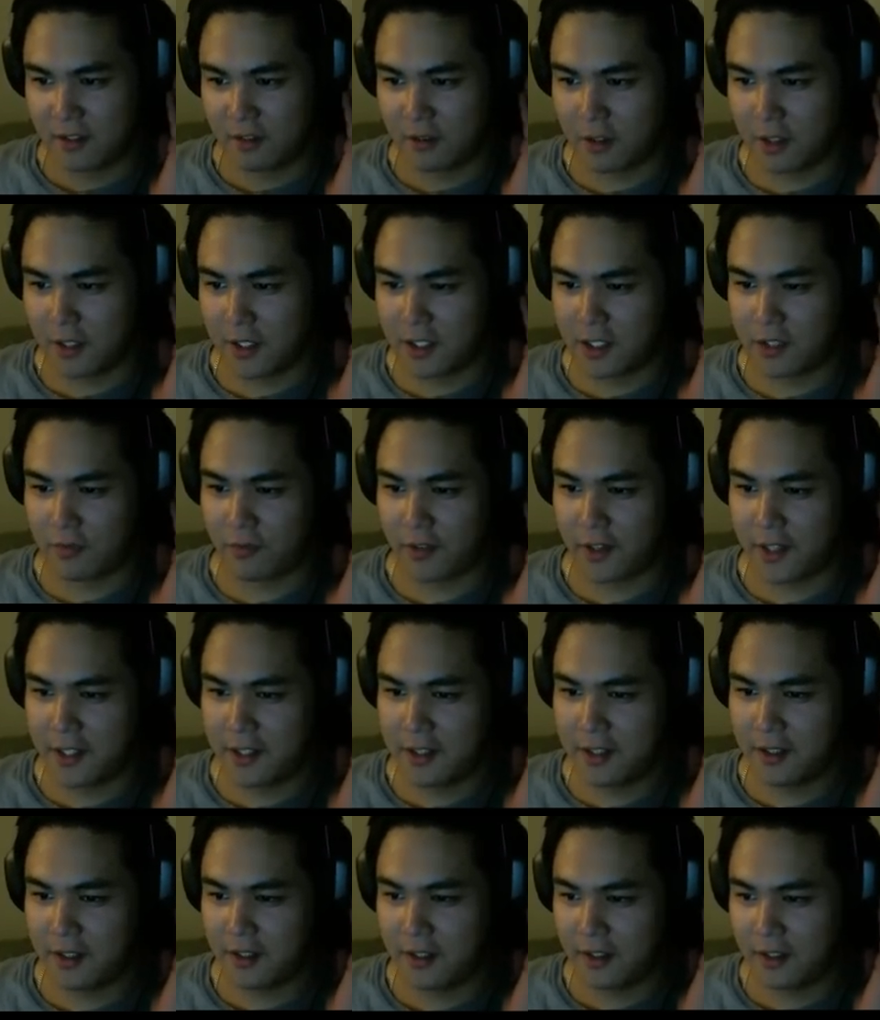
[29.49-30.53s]
Well, his friend.
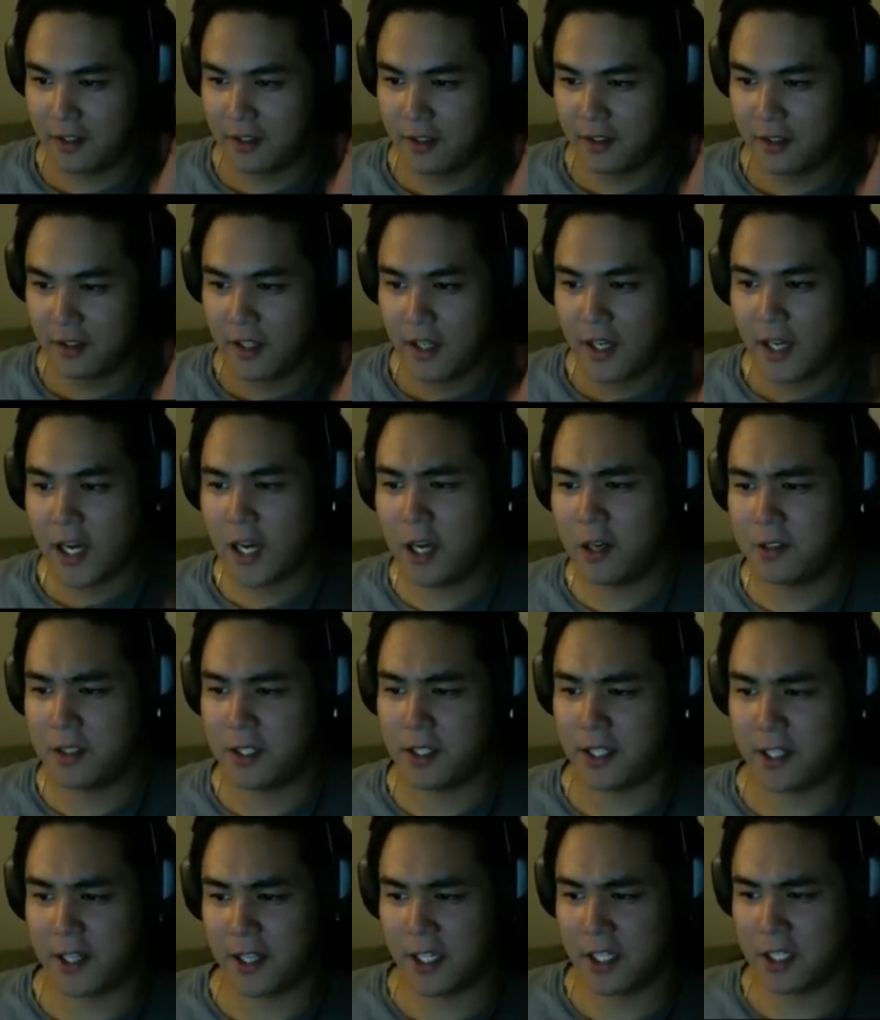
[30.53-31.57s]
How
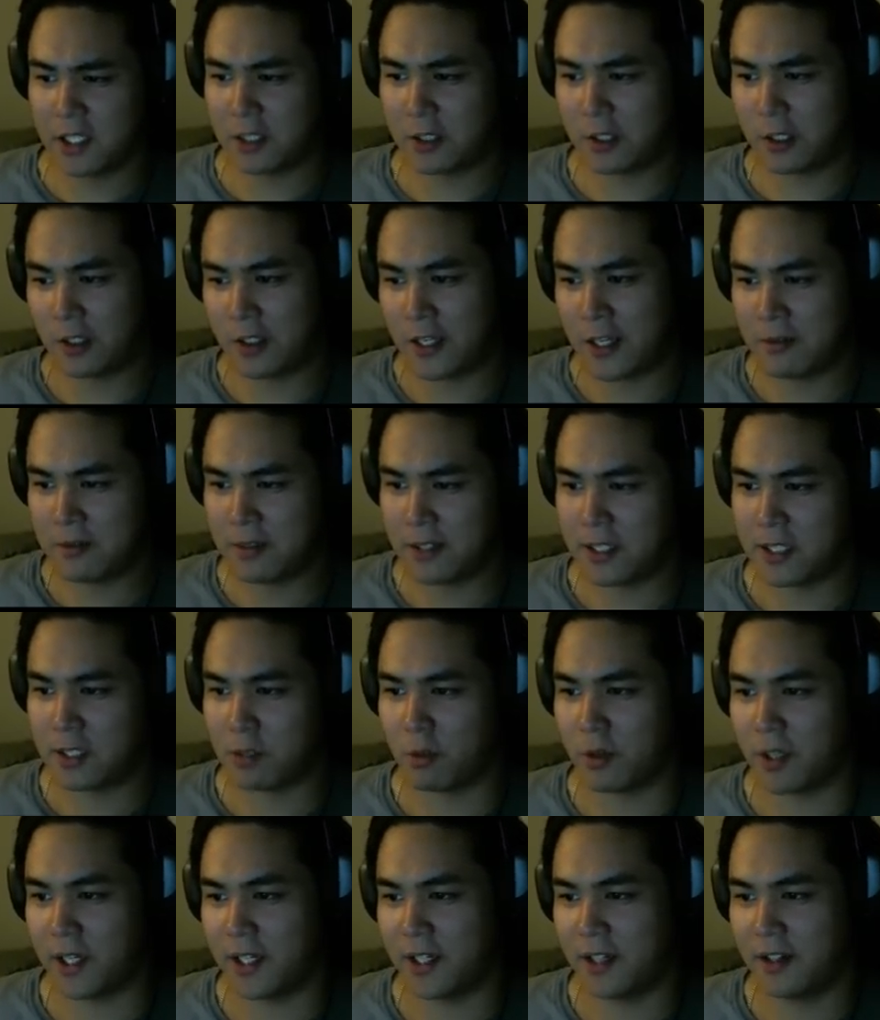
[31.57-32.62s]
did things turn out this
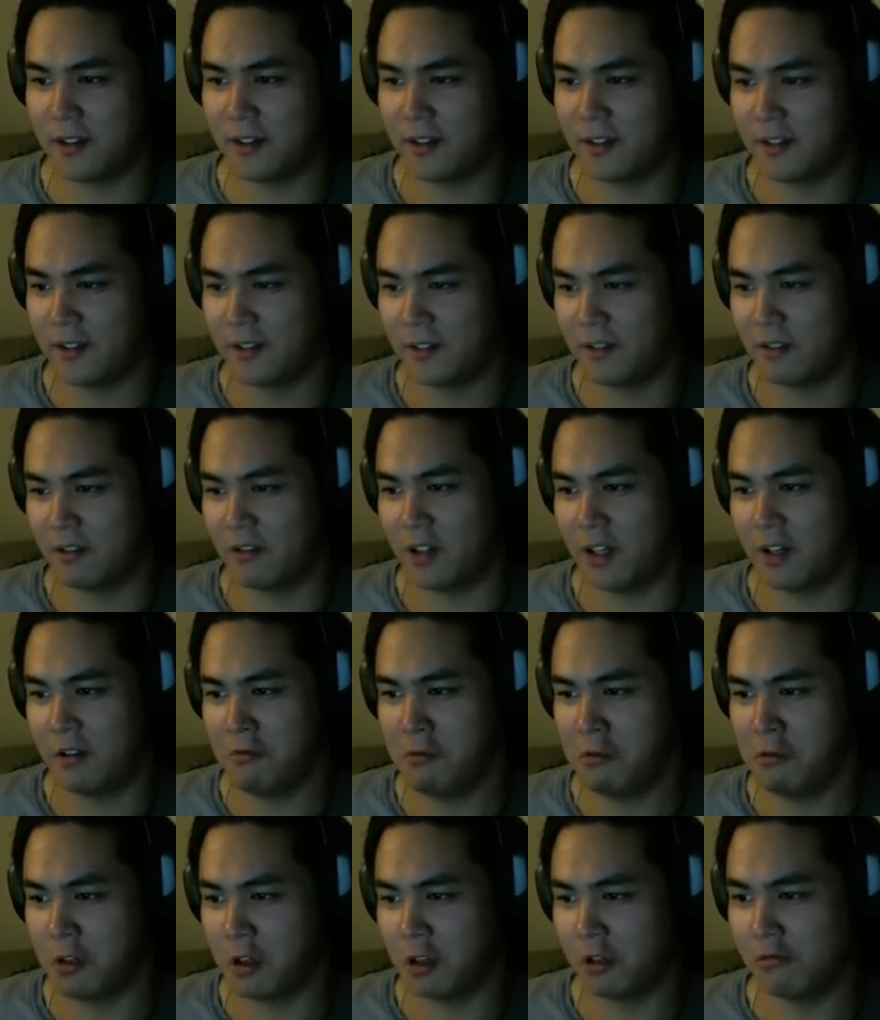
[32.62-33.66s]
way? I
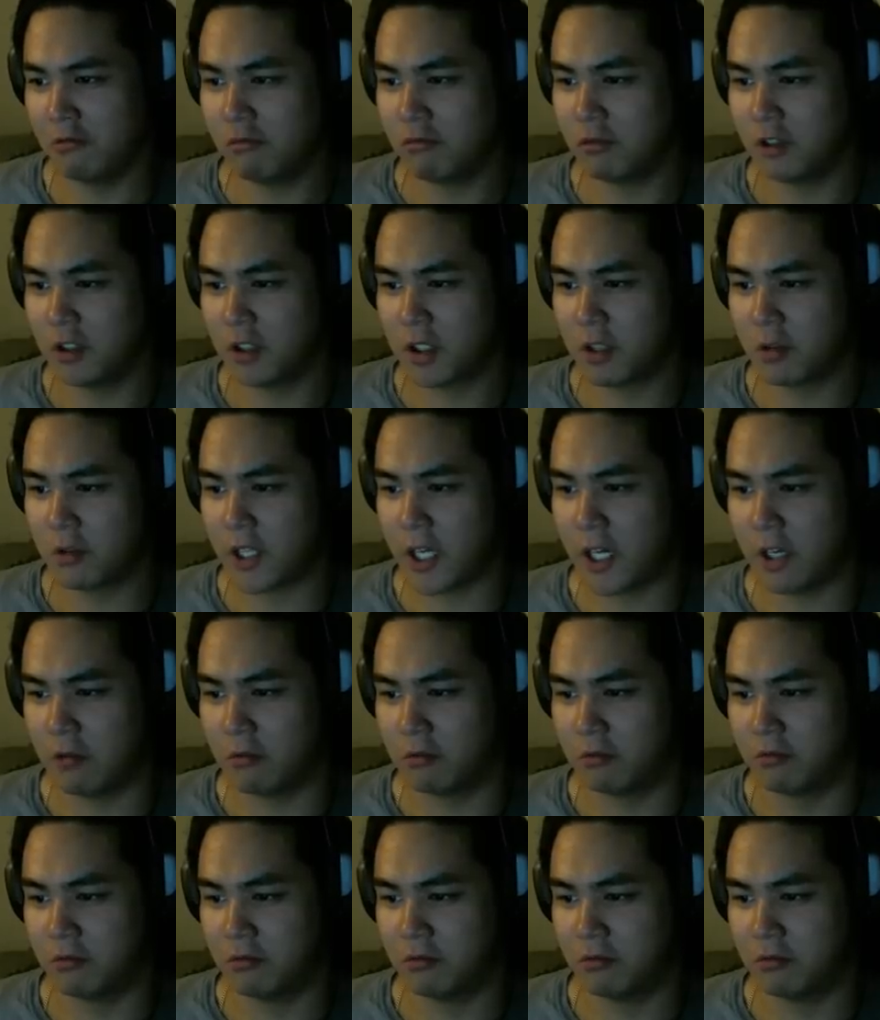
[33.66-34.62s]
don't know. Let's go down.